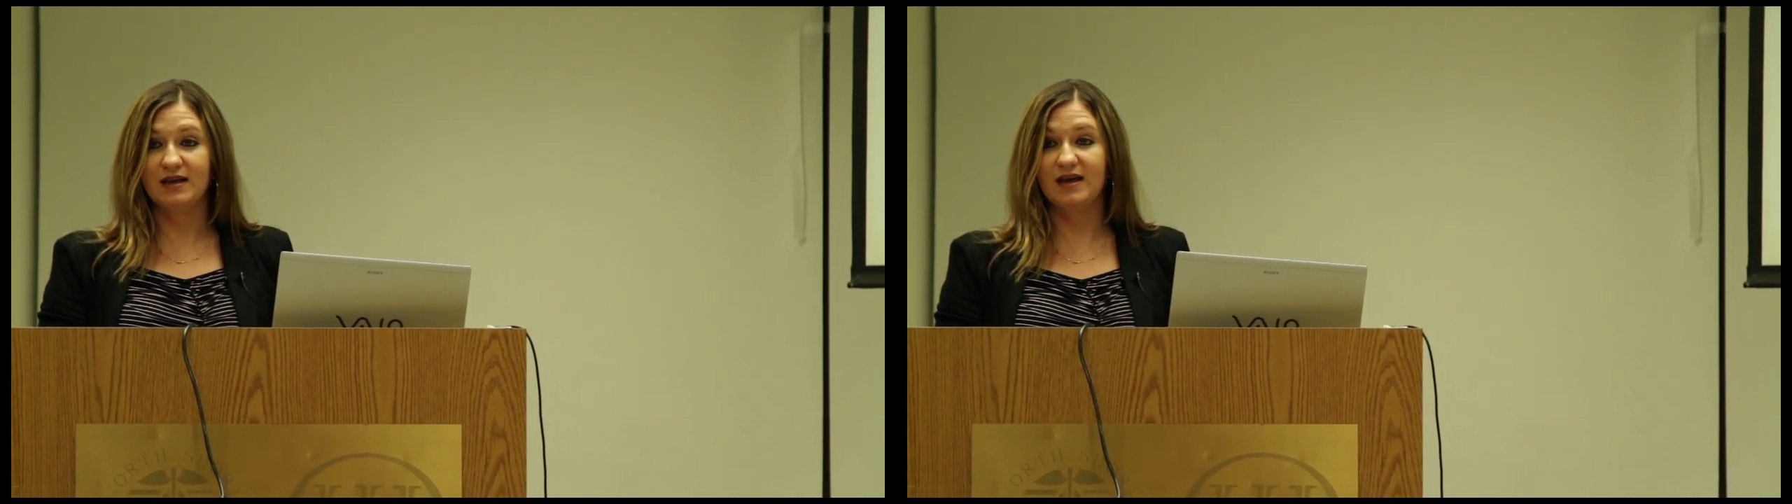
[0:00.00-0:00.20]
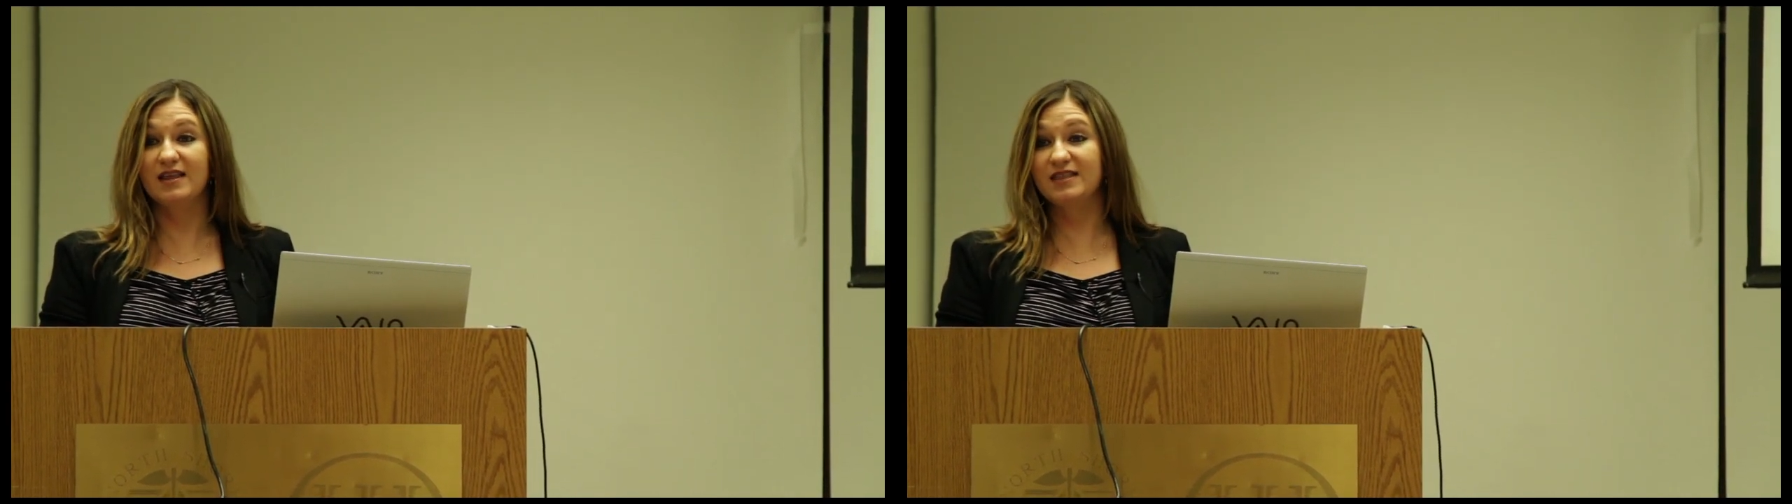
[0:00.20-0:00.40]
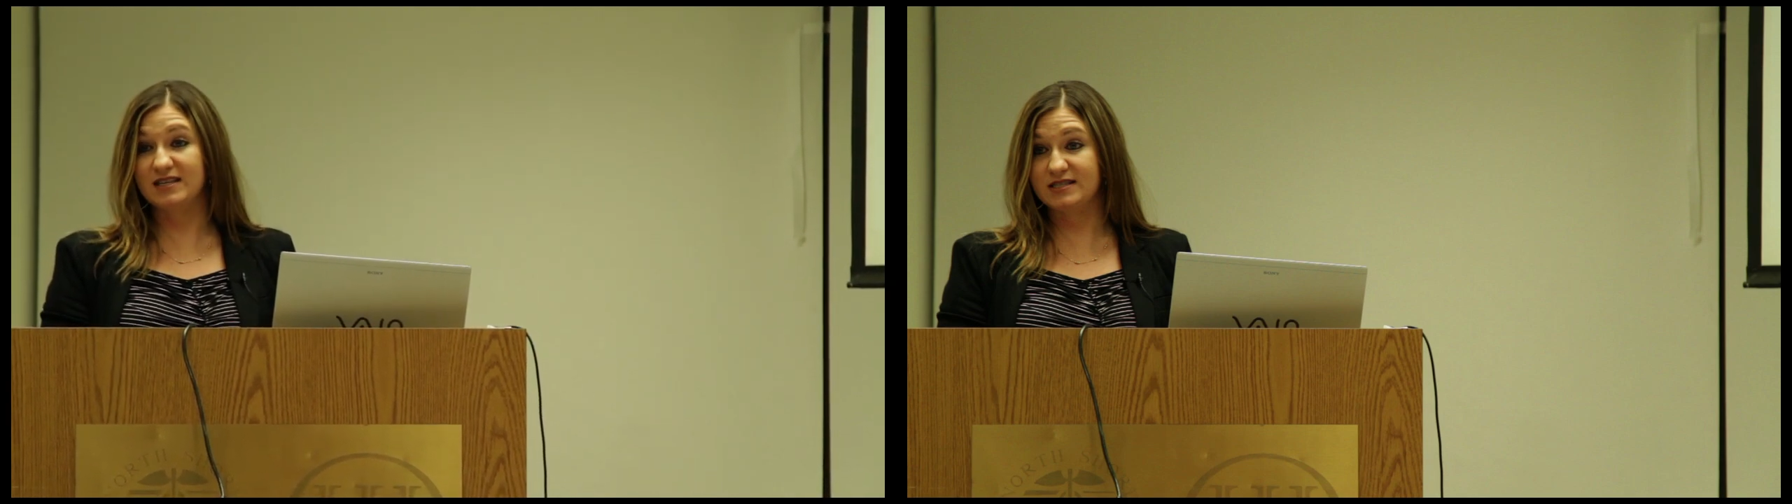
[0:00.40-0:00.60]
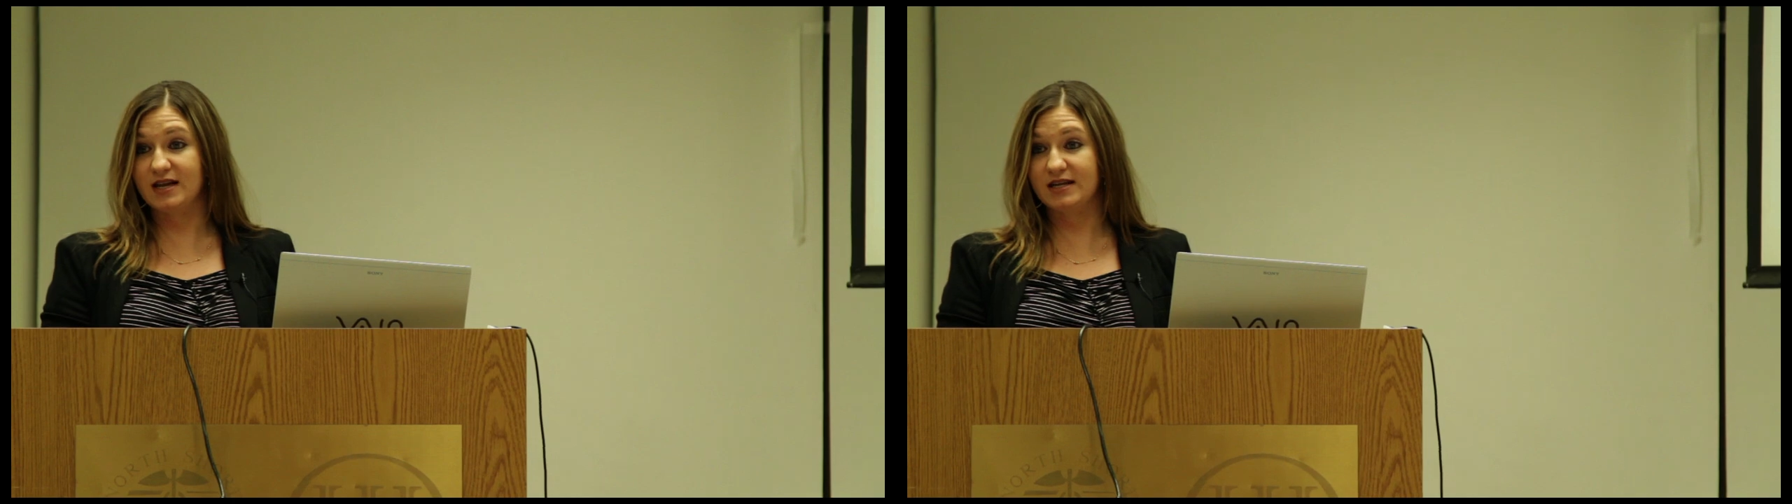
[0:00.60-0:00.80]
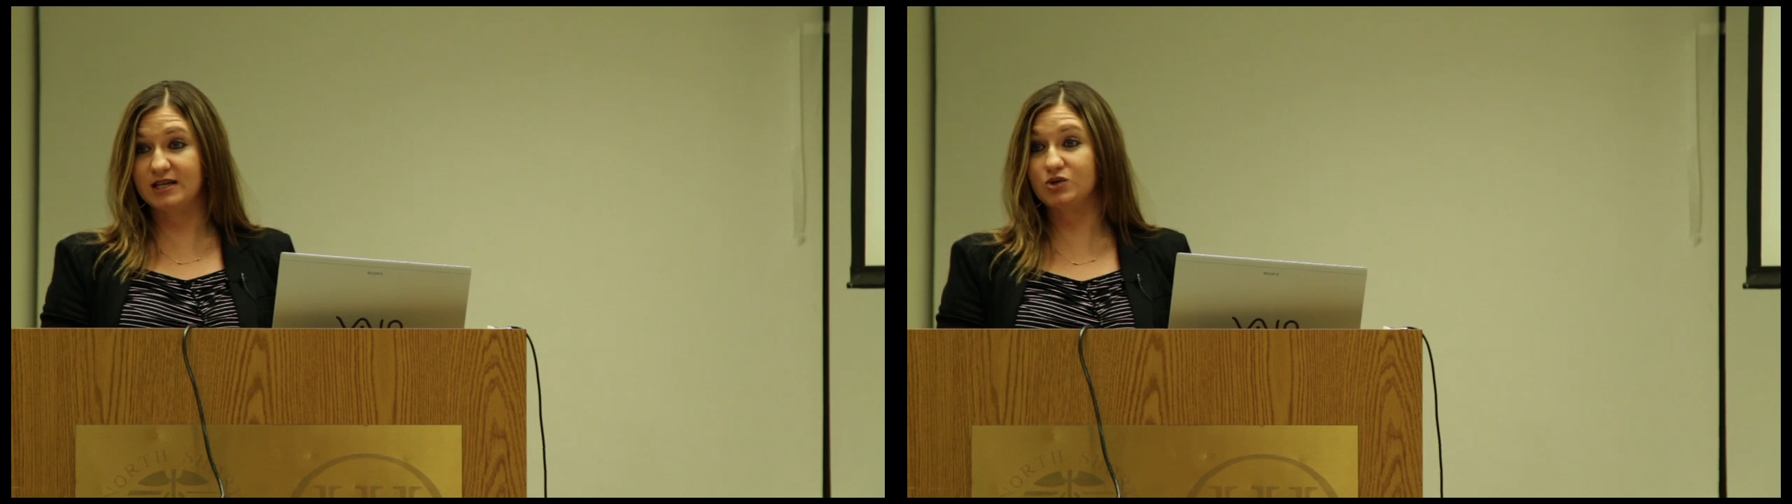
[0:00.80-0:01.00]
and that the
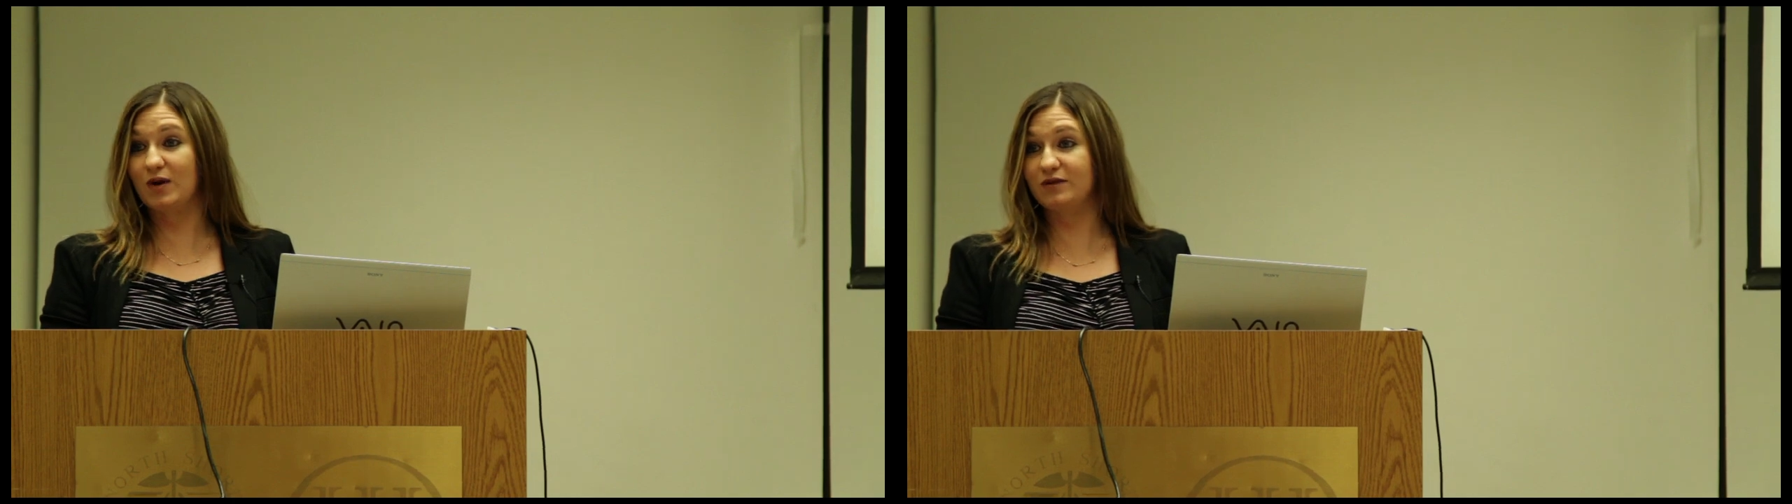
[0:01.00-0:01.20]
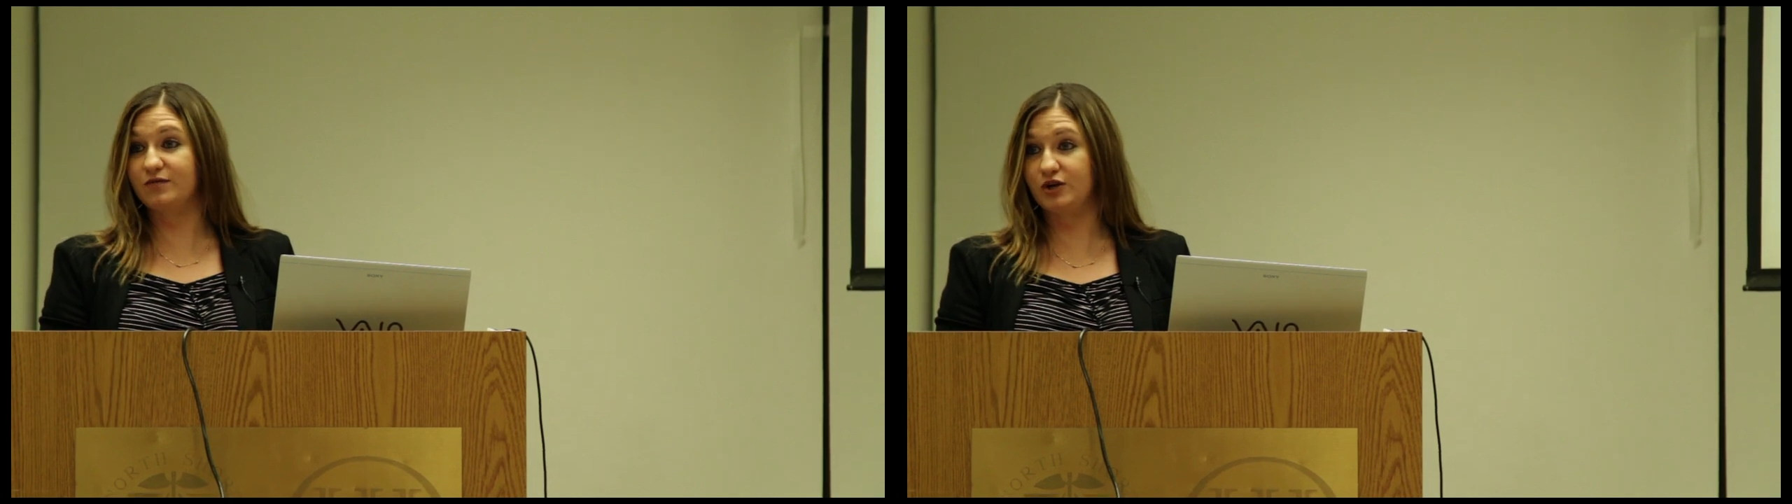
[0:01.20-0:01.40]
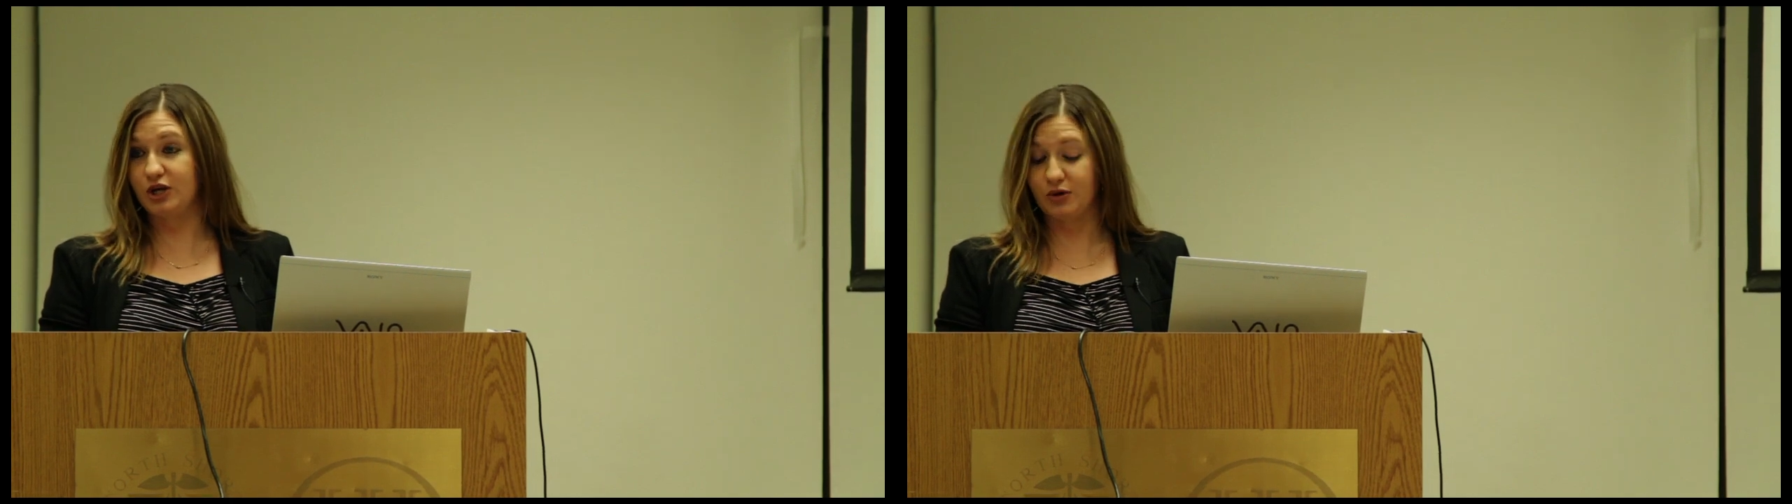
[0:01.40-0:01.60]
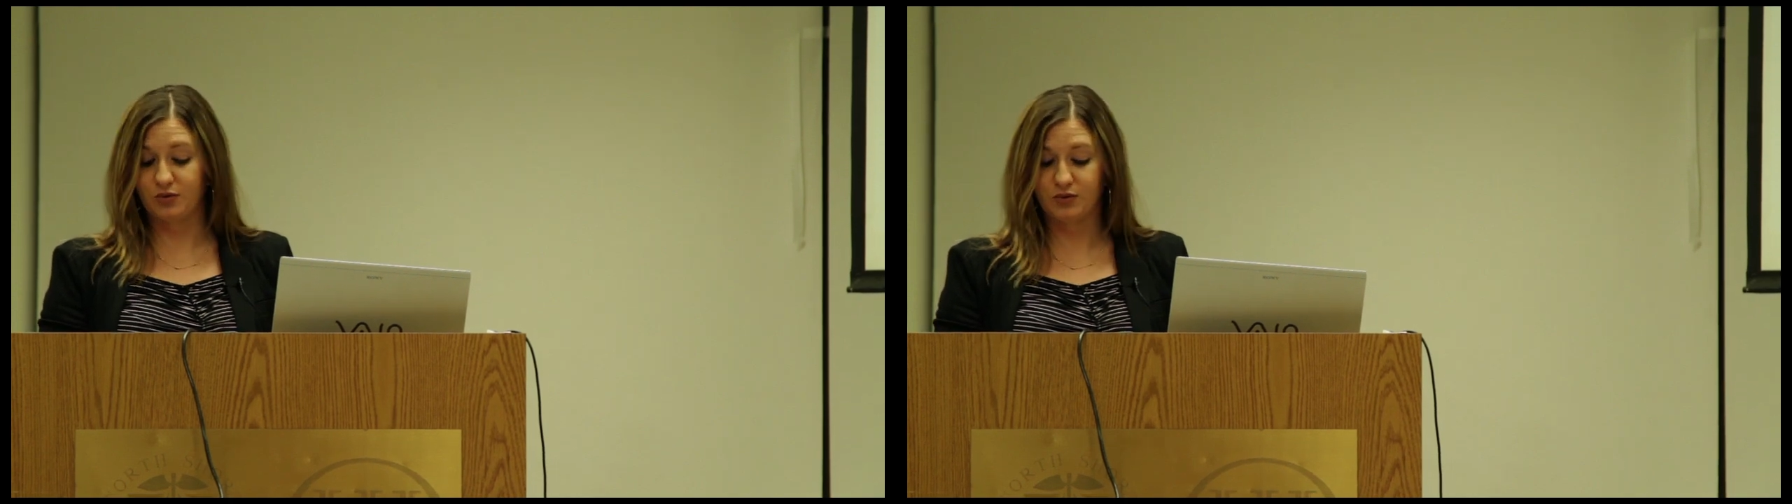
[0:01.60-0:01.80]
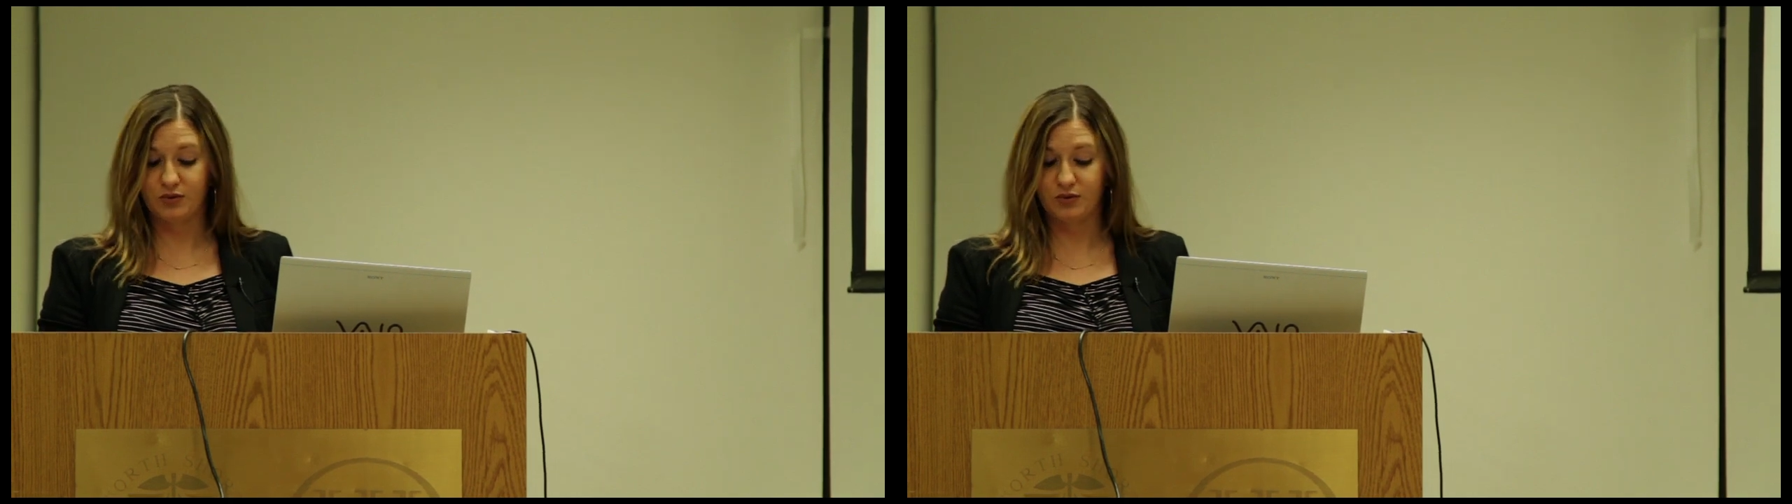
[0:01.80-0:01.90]
study is right for you.